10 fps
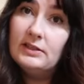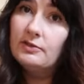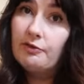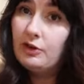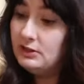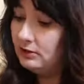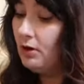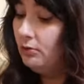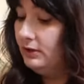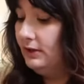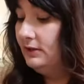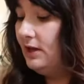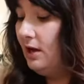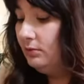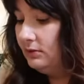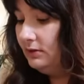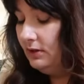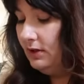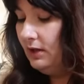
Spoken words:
because it's freezing cold in this house